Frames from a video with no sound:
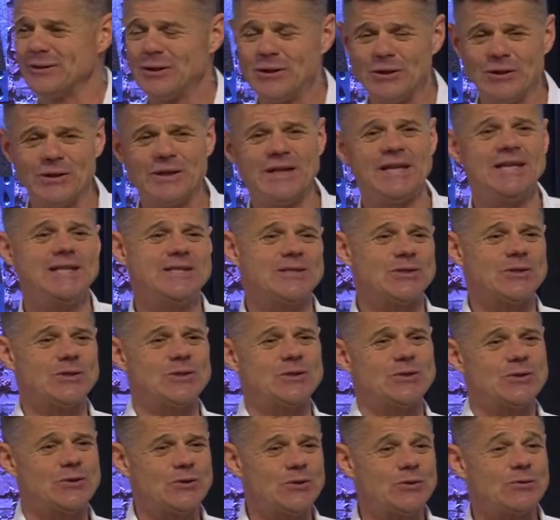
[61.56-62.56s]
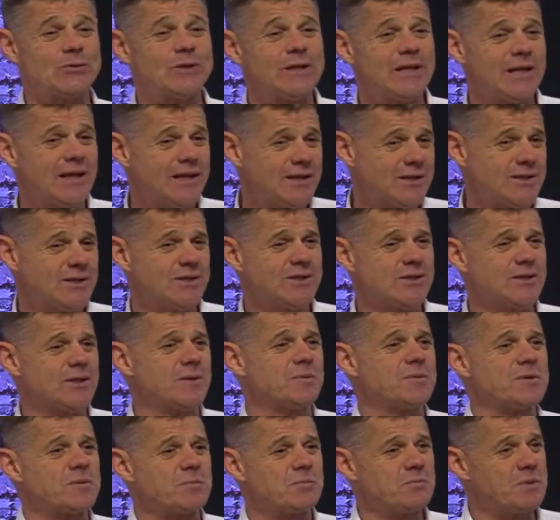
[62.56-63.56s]
learning to do
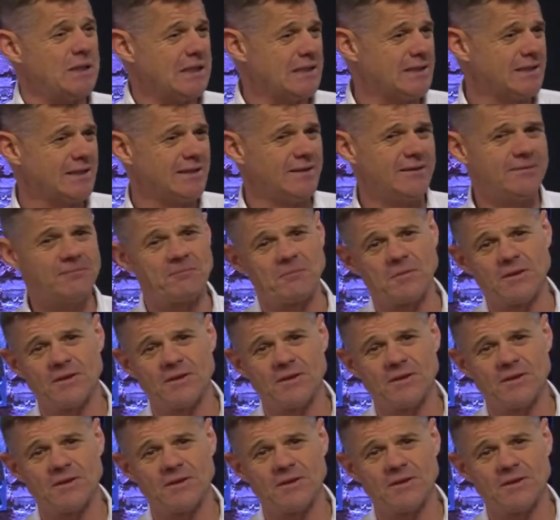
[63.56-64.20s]
relationships better.